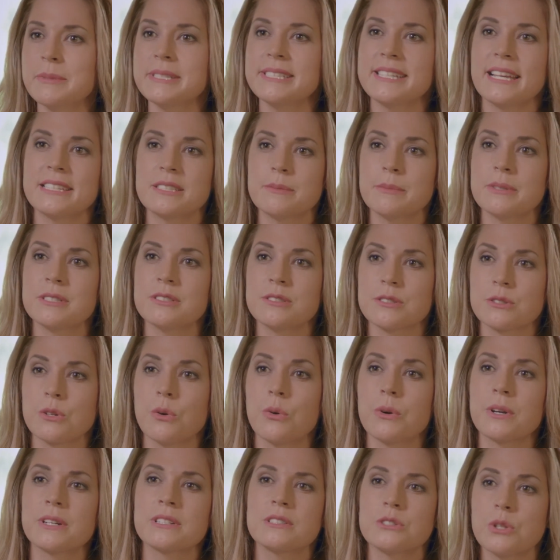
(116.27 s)
Assessment
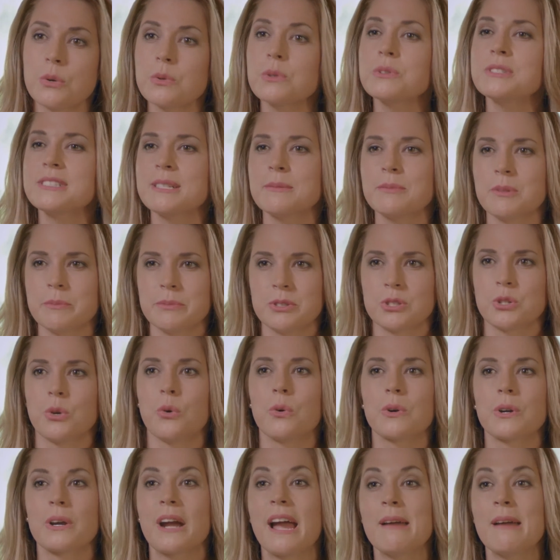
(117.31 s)
Score, Total Symptom Score, or